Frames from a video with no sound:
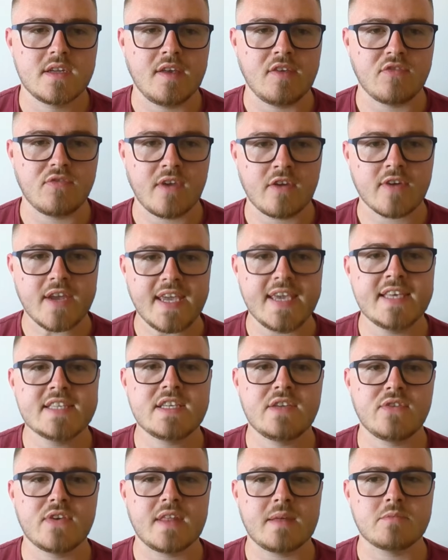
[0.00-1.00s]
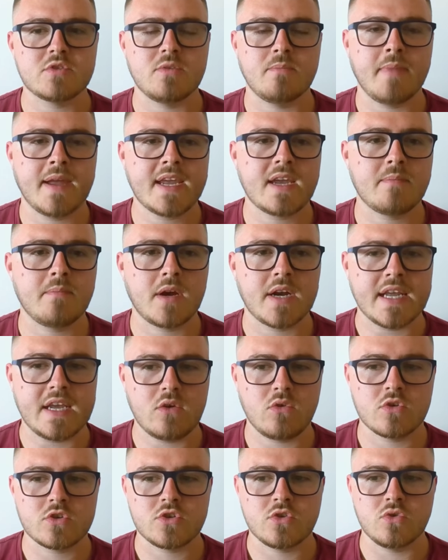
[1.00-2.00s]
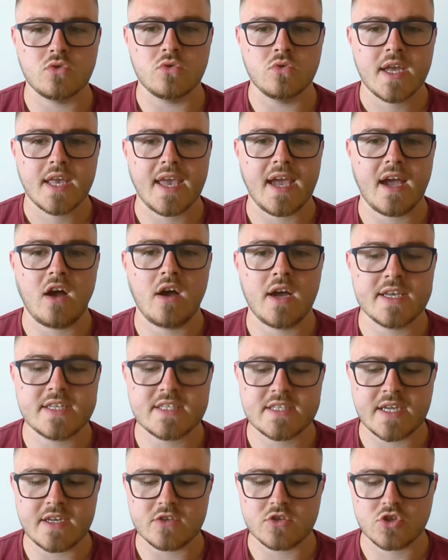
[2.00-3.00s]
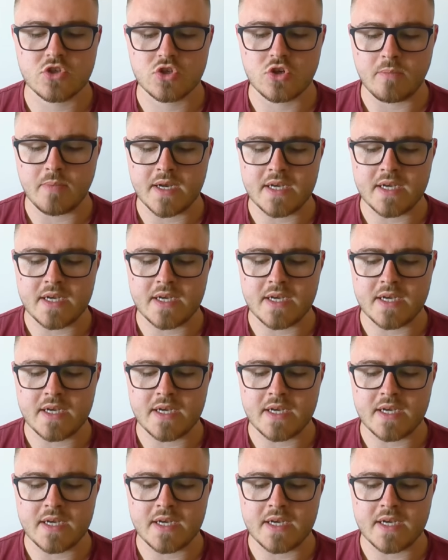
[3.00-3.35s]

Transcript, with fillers: It's very easy for them to make money or to get a high status job.